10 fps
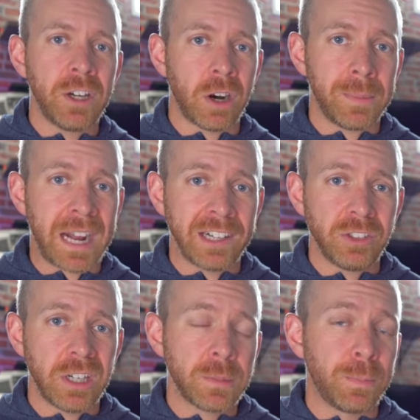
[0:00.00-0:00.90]

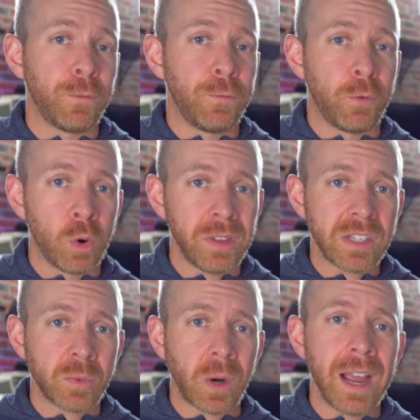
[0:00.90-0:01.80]
carbohydrates before
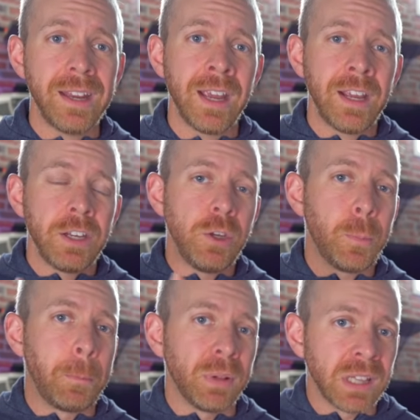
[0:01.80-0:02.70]
this ride, you
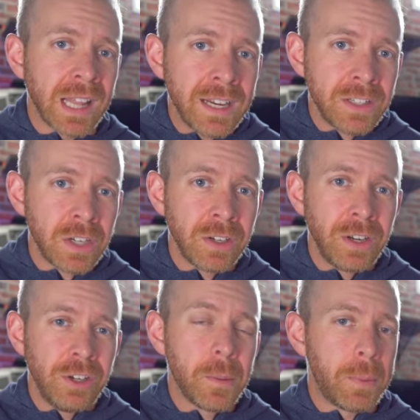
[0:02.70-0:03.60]
blunt
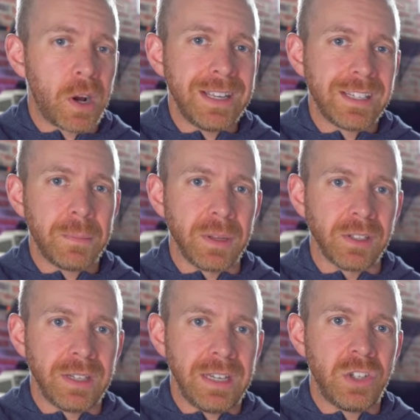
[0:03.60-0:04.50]
your body's
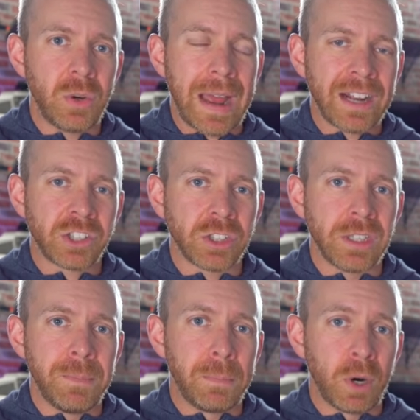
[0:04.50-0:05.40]
ability to
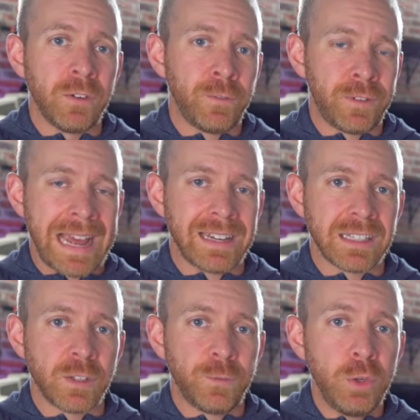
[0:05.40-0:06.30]
actually burn fat
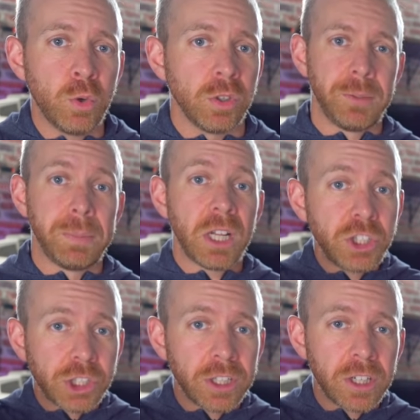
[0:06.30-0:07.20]
as fuel. Your
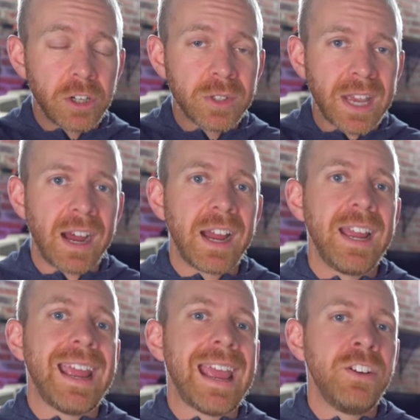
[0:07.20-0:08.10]
blood sugar goes
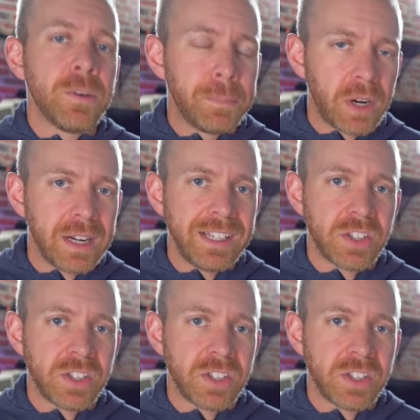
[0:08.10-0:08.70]
high and your body